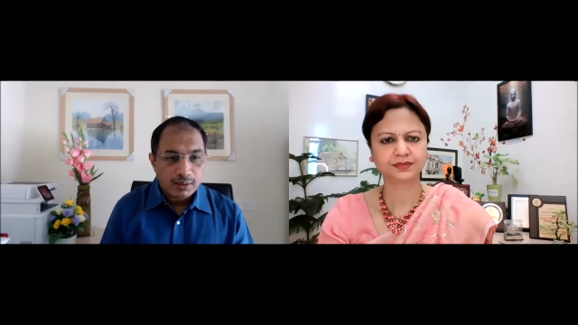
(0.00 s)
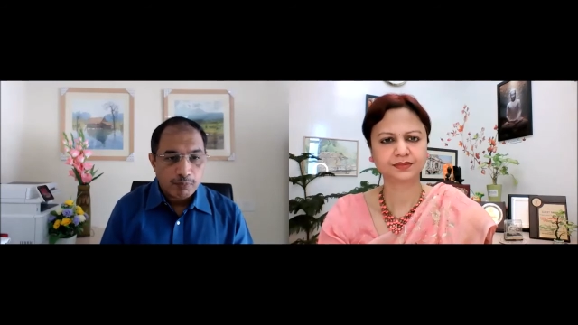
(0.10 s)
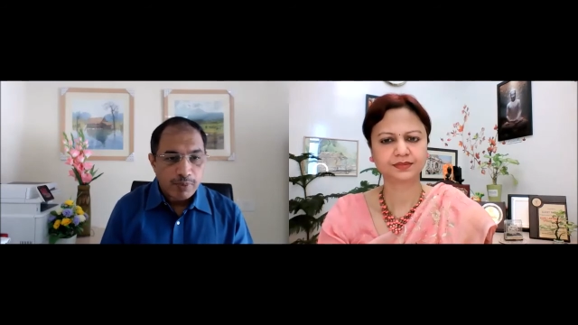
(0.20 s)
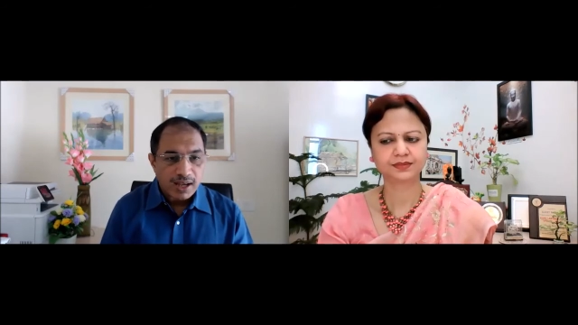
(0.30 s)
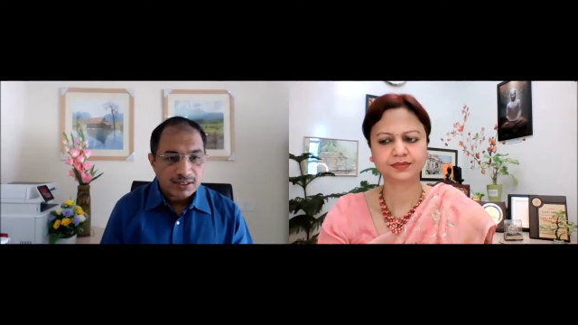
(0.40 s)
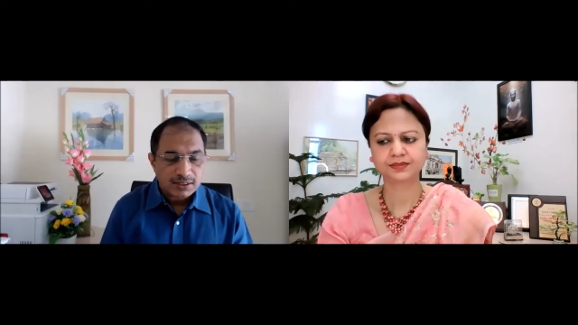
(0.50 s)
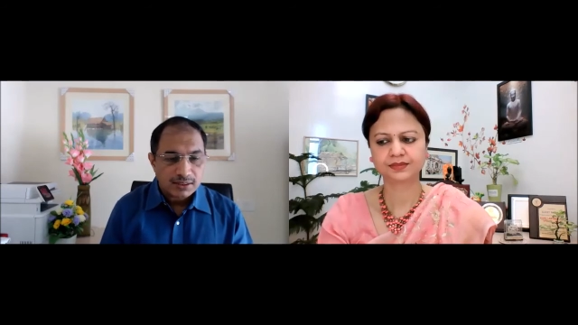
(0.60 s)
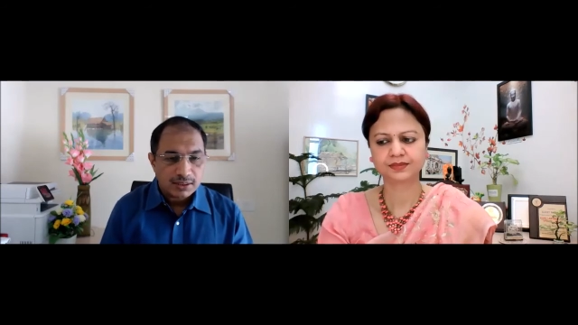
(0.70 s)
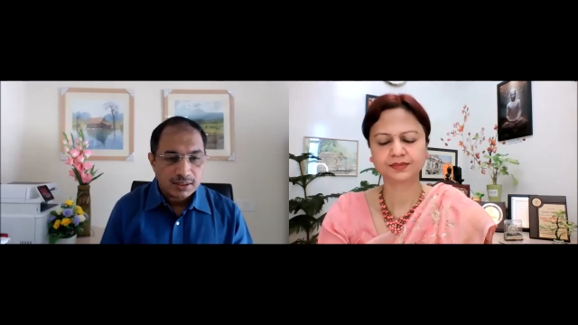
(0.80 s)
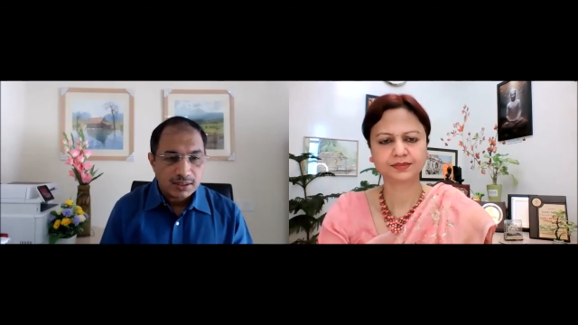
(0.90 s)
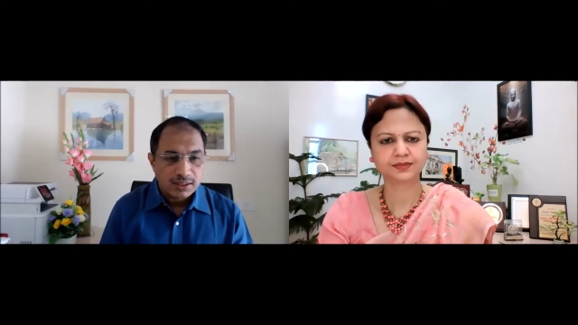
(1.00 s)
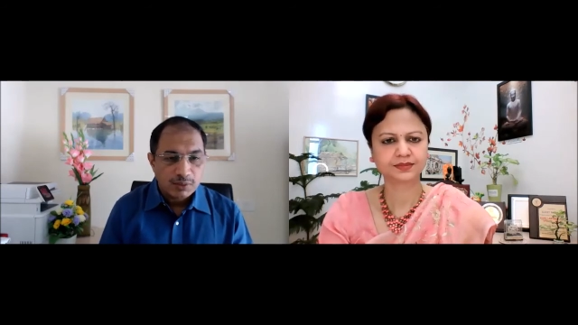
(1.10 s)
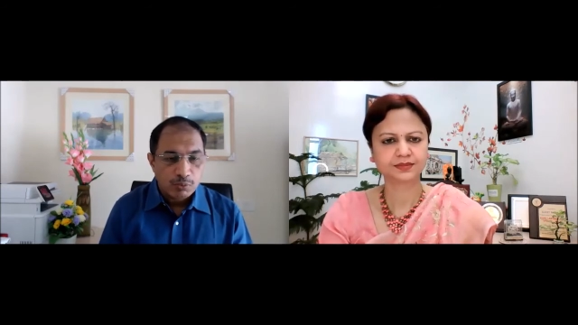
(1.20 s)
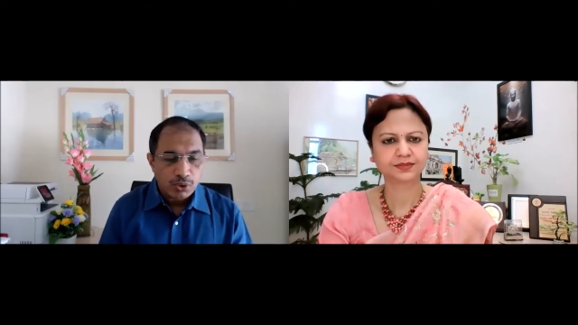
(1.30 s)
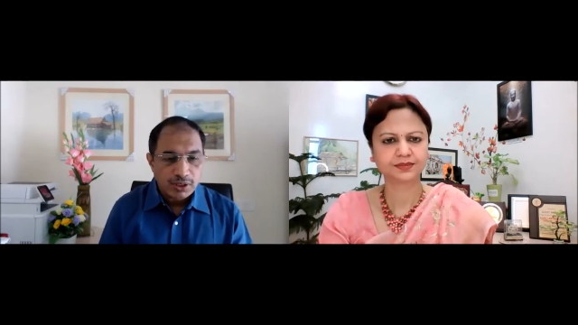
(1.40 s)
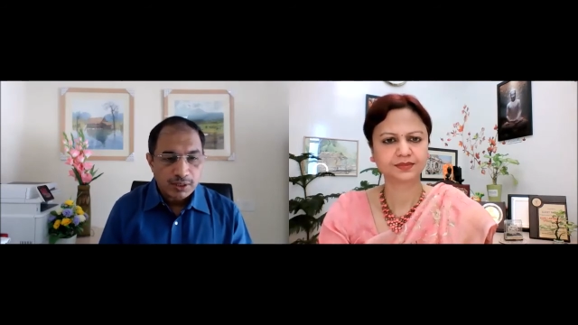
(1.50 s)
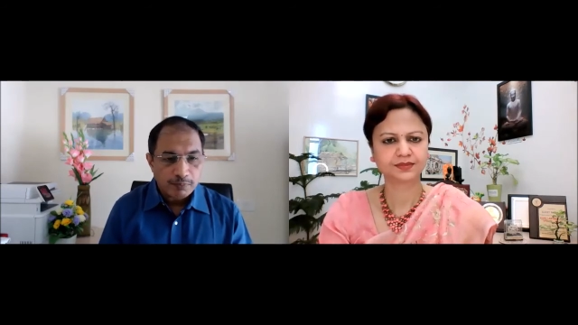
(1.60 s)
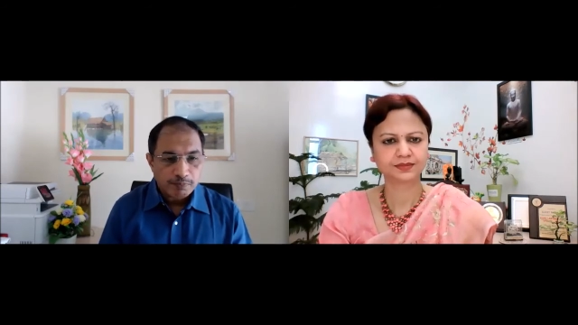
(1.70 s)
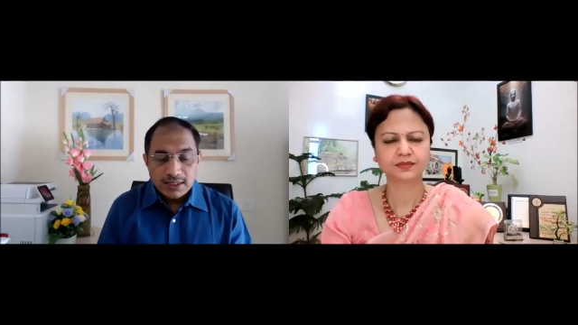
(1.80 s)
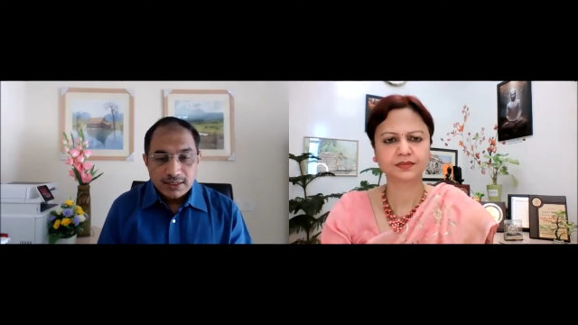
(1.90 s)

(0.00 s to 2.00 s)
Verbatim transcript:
Speaker 1: a past pneumonia,